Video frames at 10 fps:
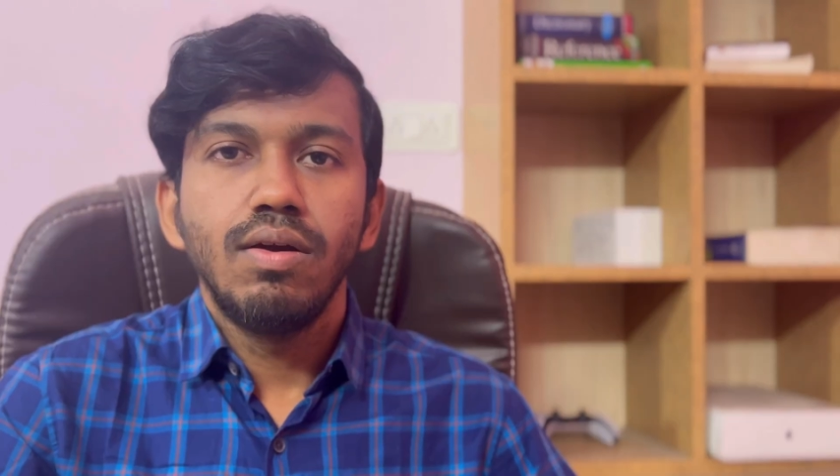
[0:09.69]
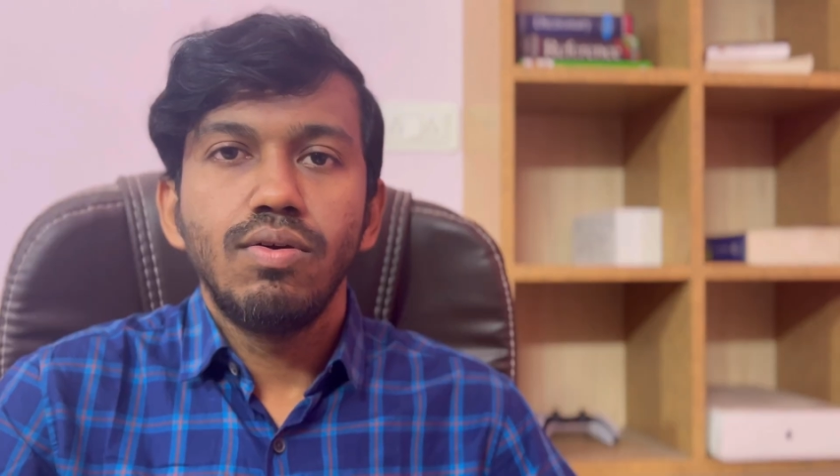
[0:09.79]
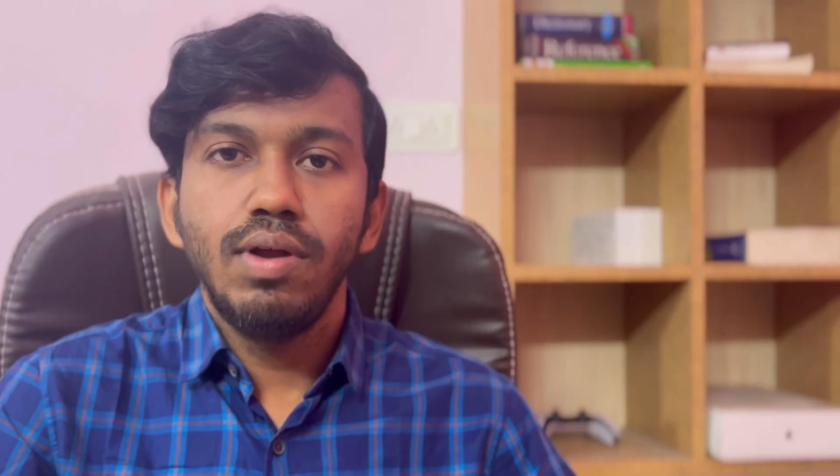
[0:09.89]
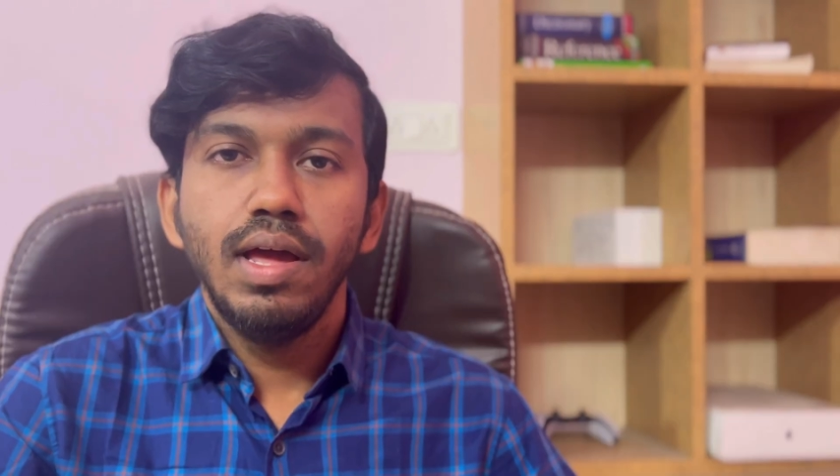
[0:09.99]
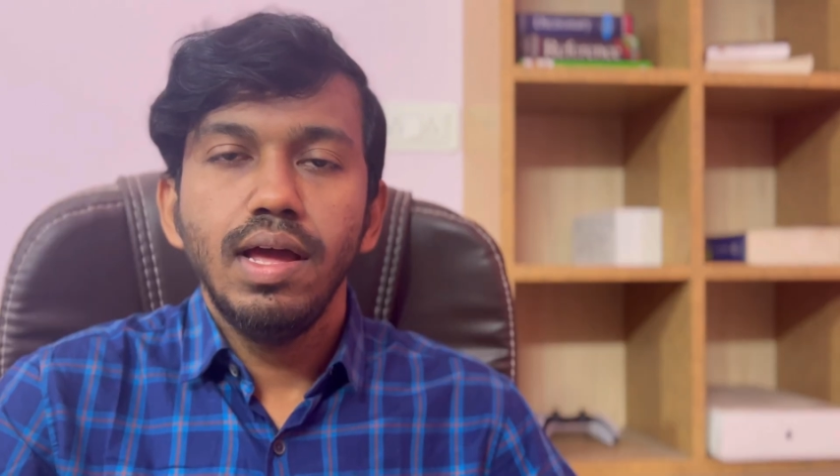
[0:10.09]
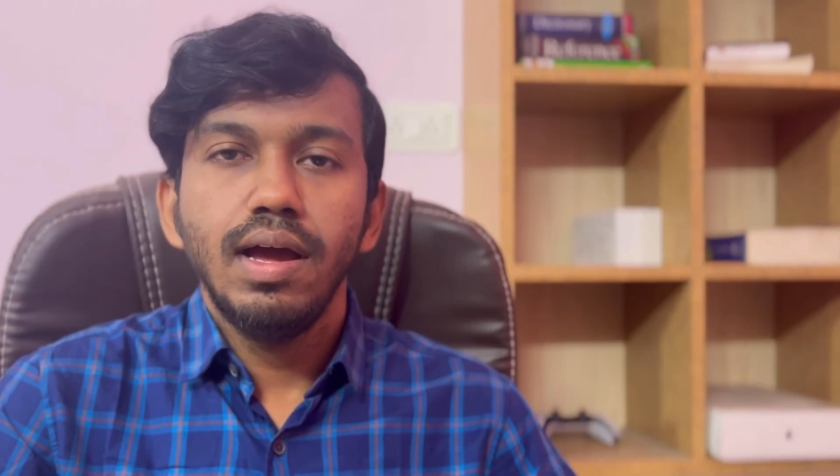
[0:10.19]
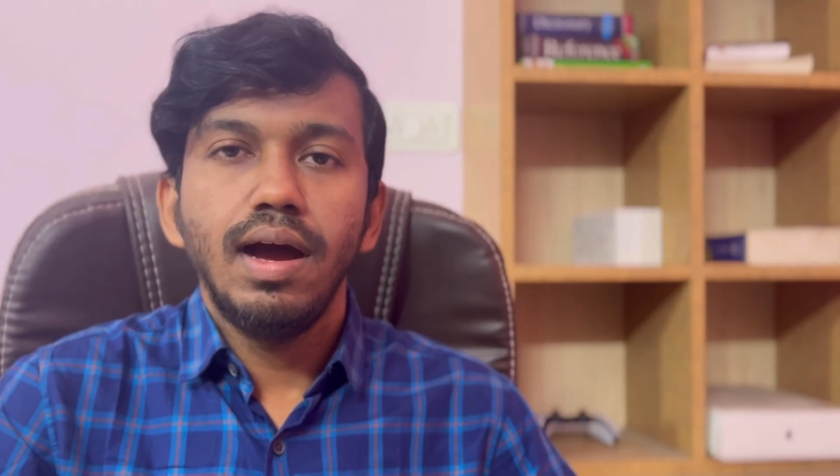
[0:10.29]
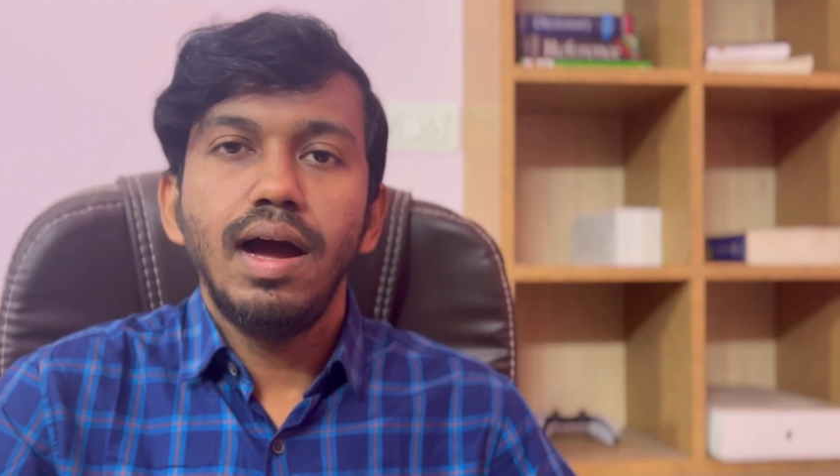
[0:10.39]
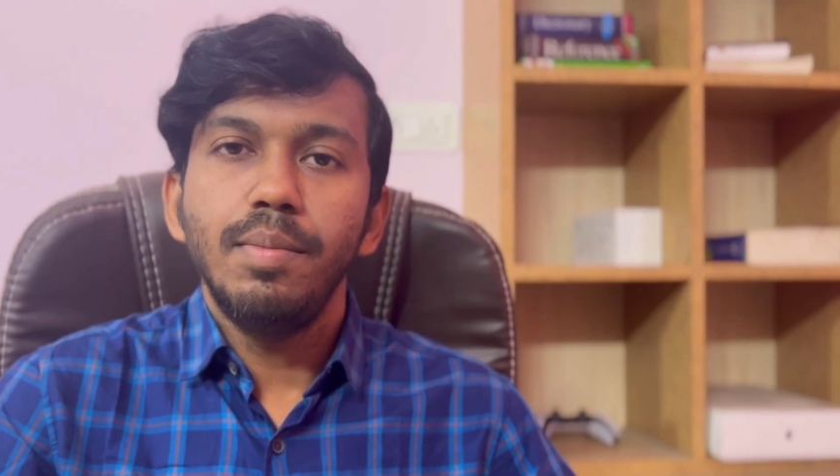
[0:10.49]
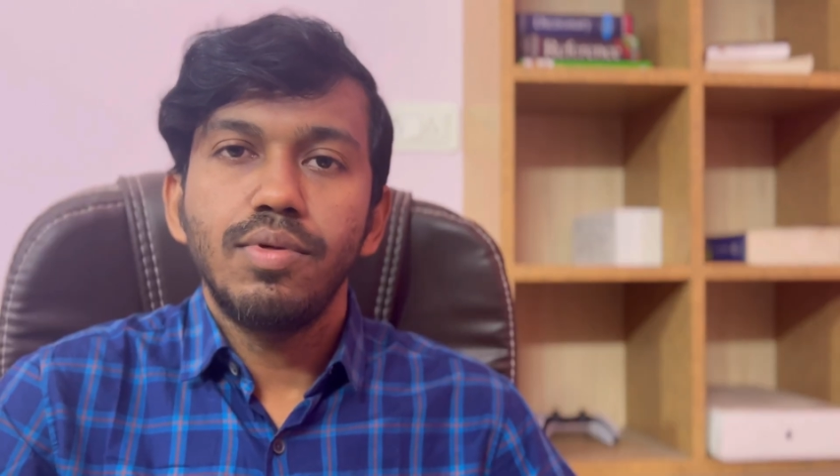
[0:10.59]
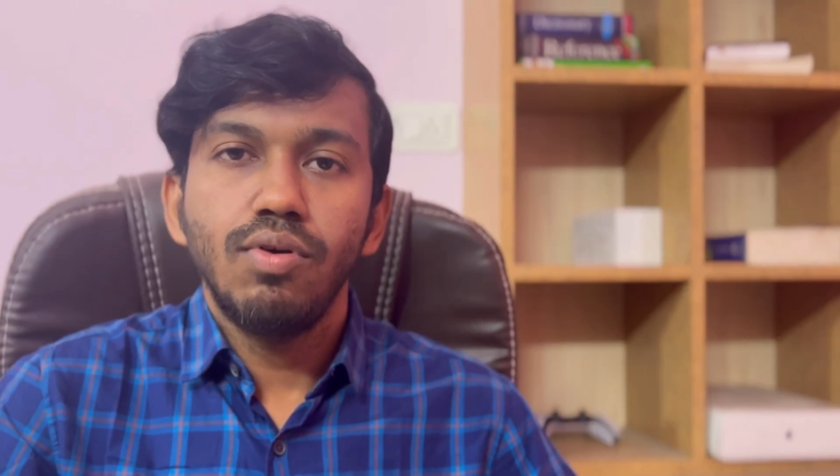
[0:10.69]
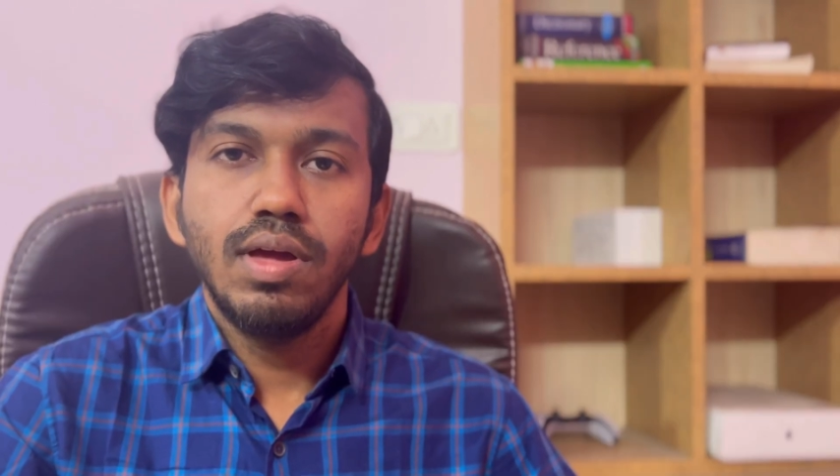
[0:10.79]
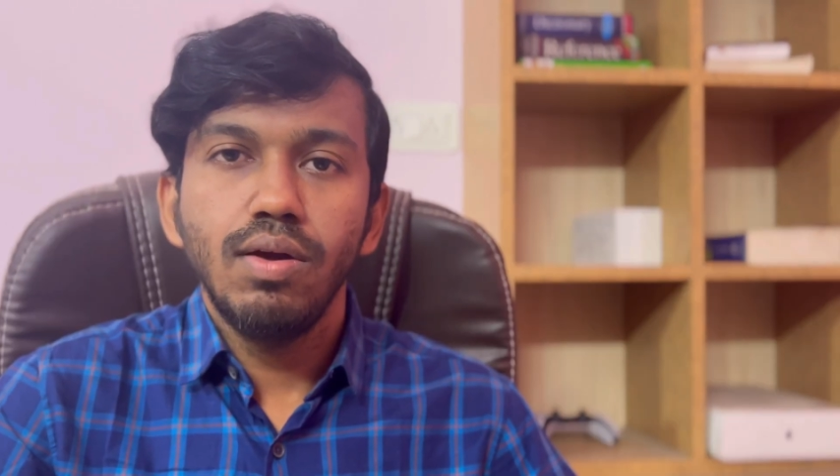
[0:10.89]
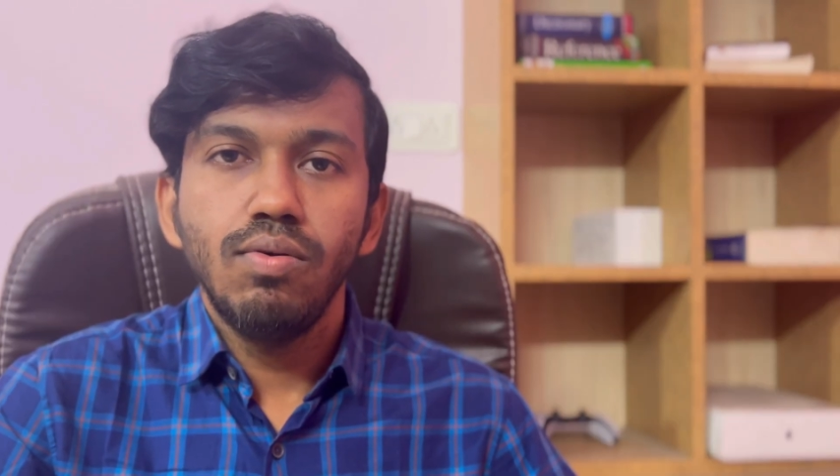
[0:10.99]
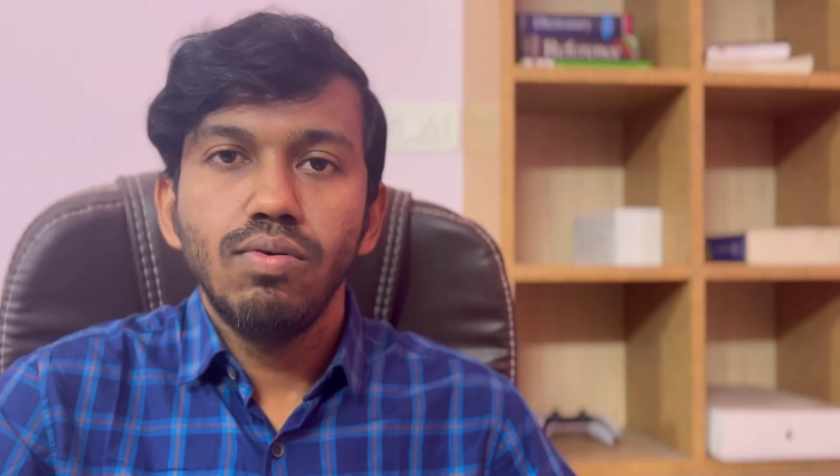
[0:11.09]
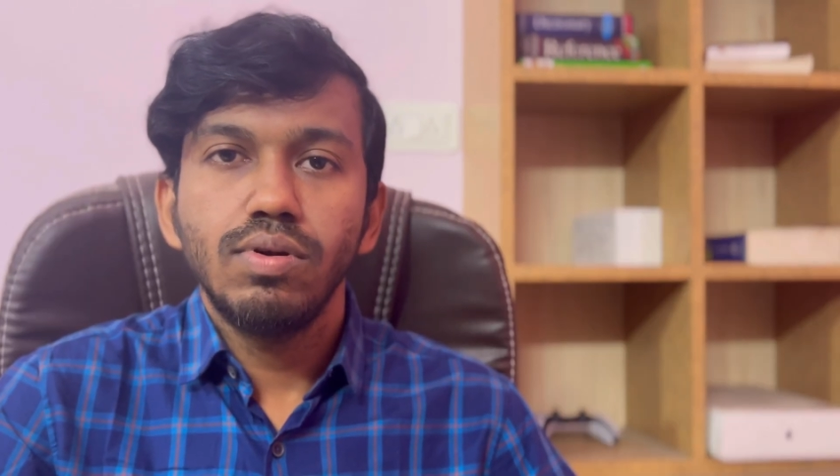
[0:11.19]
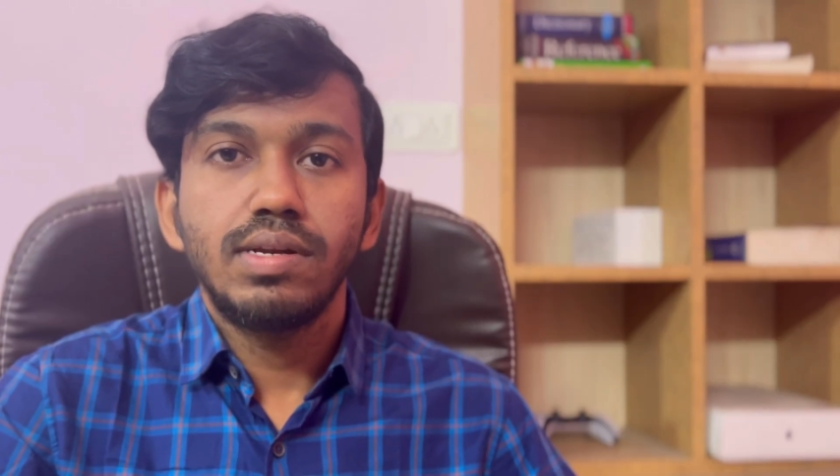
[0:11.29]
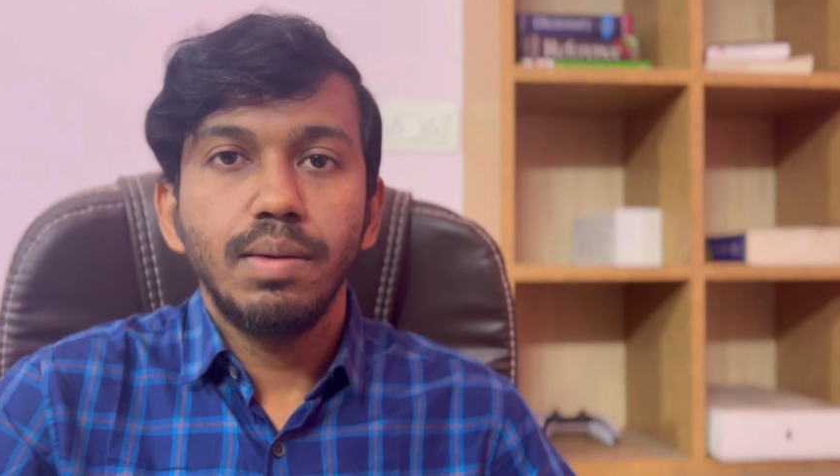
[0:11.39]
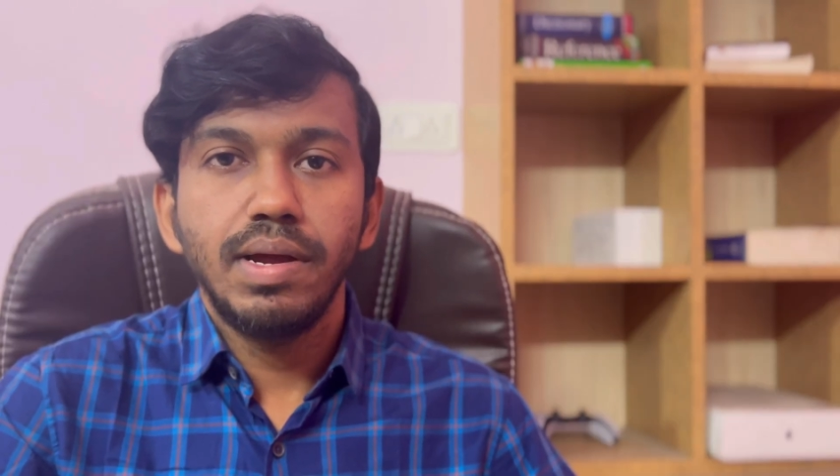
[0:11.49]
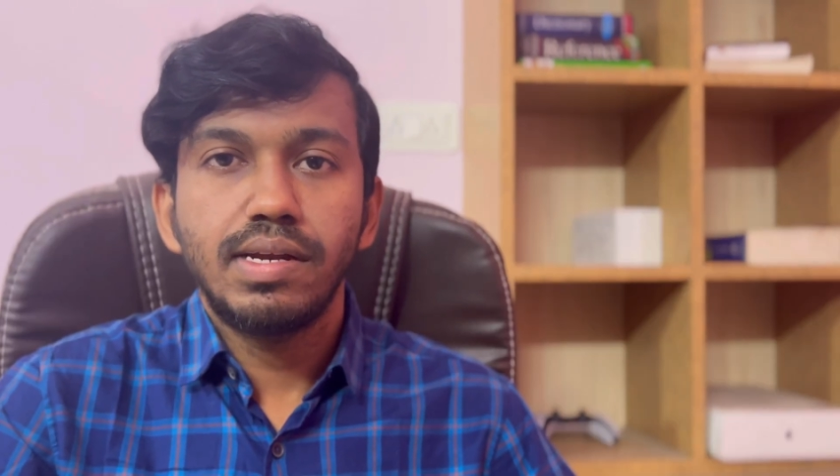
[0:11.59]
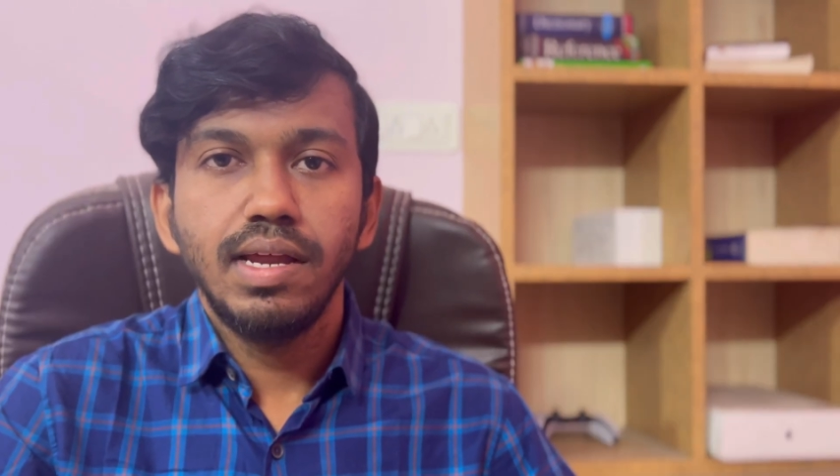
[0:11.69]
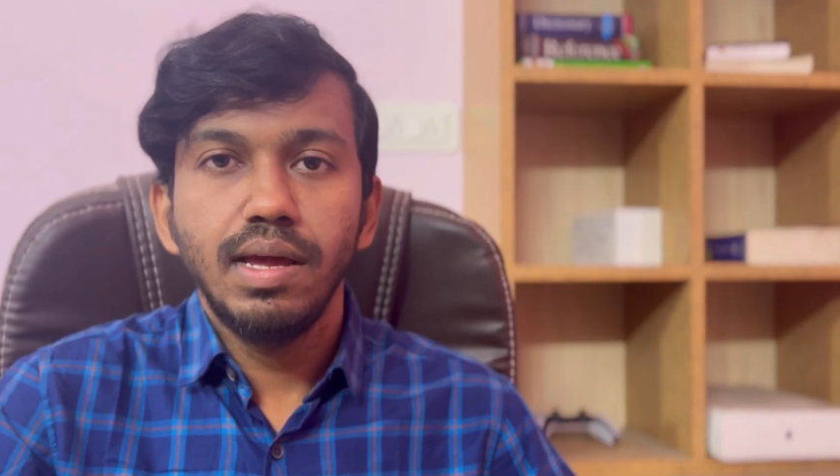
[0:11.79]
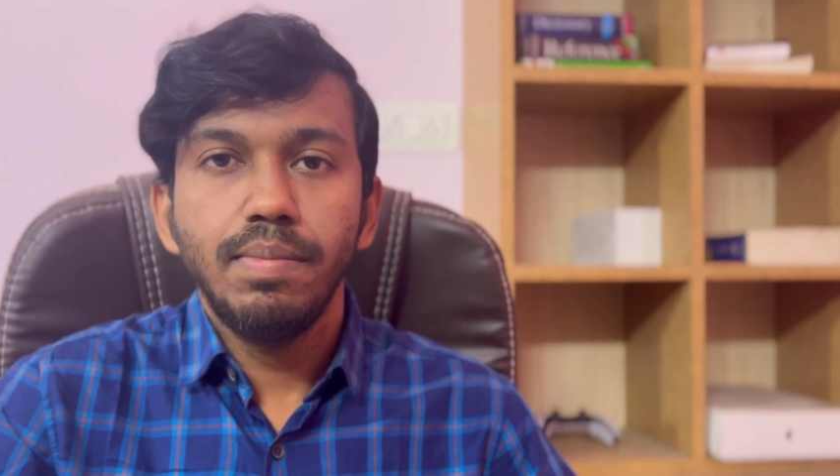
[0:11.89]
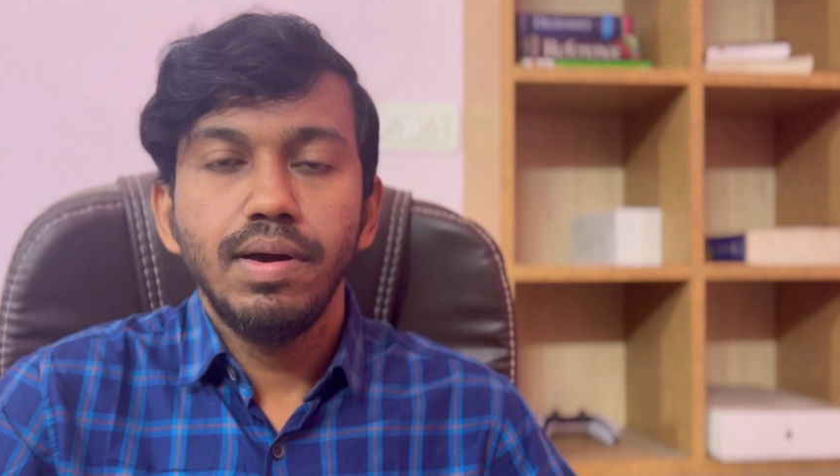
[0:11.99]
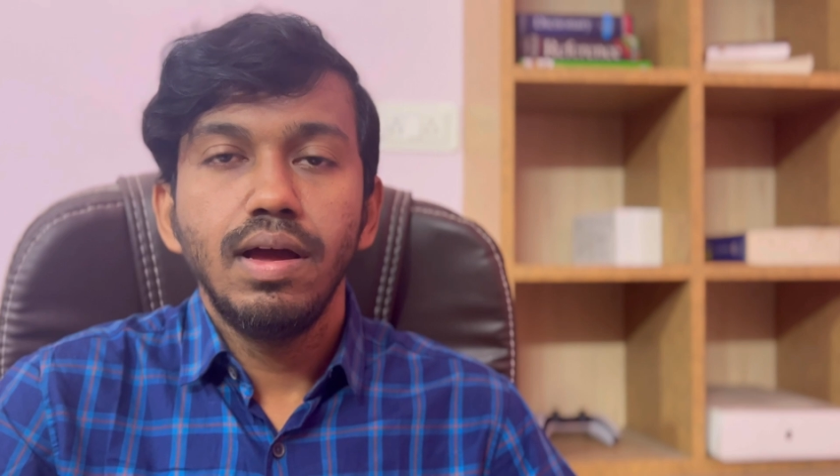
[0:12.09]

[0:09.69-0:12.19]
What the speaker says: Today I am showing you step by step